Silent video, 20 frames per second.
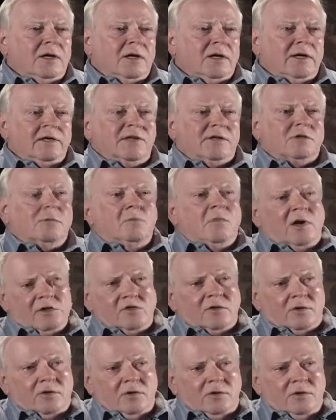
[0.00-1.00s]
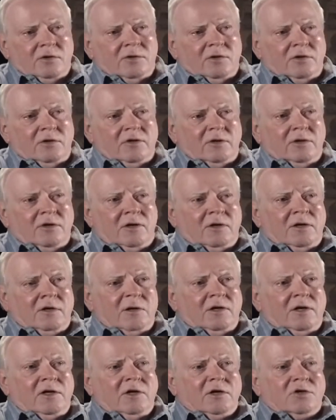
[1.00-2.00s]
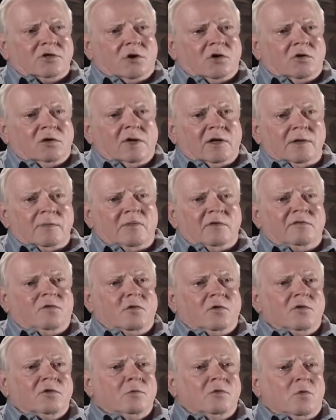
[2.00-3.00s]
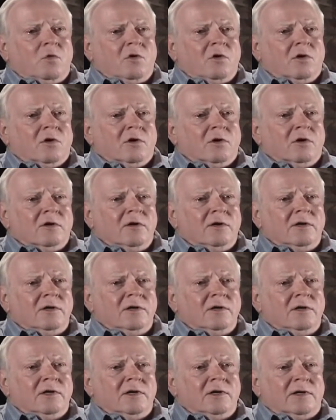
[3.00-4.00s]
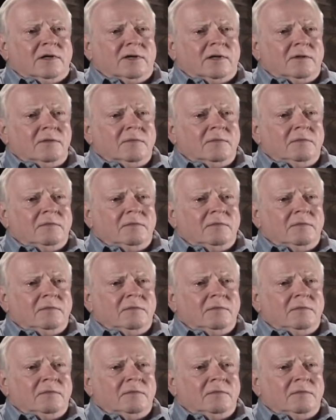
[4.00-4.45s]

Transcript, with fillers: His mother, shortly before the war uh,